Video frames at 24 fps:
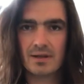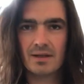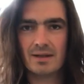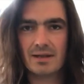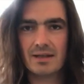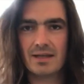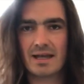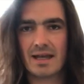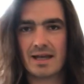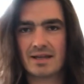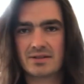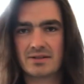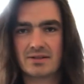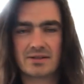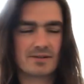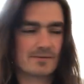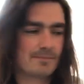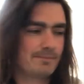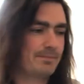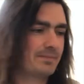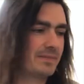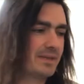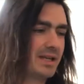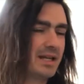Yes.
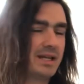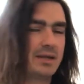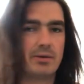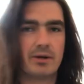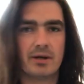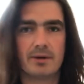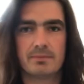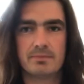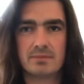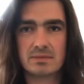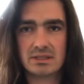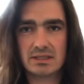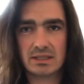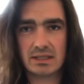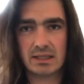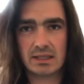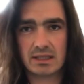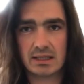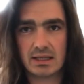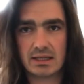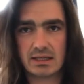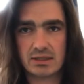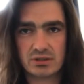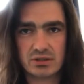Anyway, take
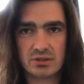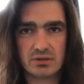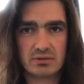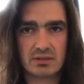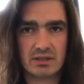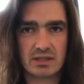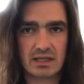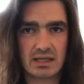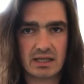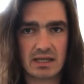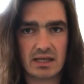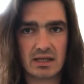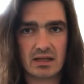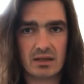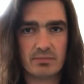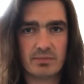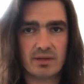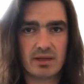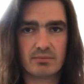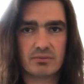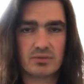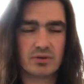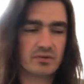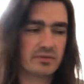care. Tune in again. I'll
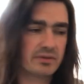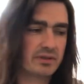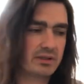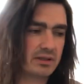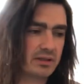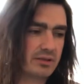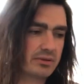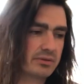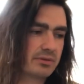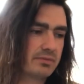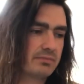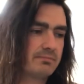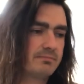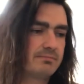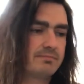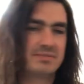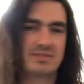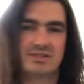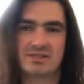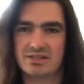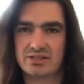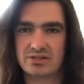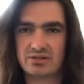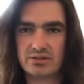make more videos.
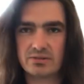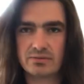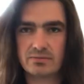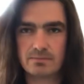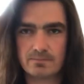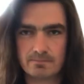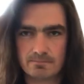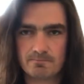See you soon.